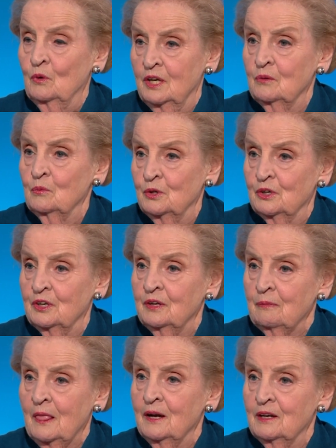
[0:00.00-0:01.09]
one word
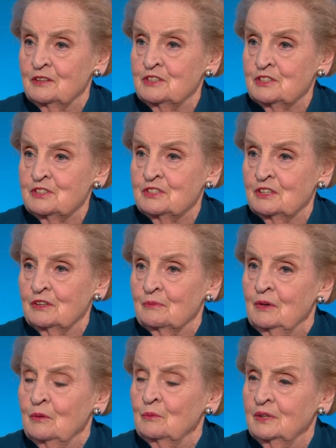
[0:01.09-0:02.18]
uh, just uh,
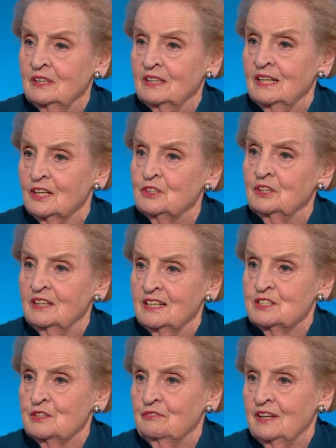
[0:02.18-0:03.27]
really
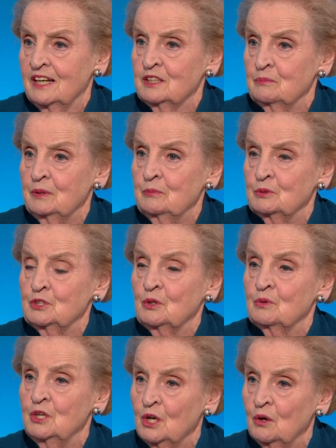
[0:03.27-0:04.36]
underlines the fact that people
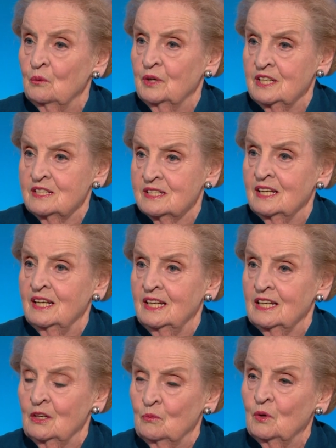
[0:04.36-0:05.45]
don't know what he's
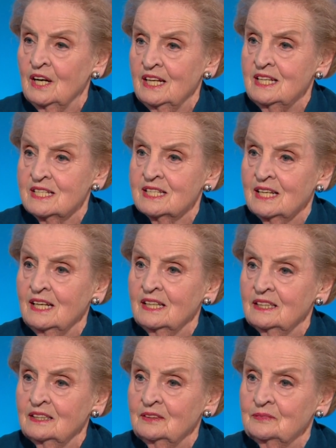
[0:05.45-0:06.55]
saying and why he's
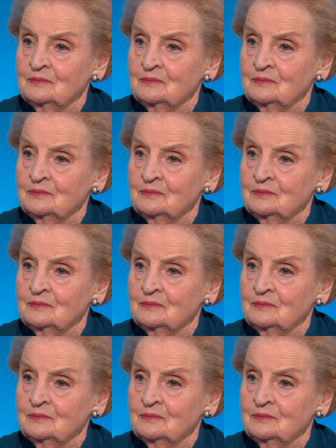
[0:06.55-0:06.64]
saying it.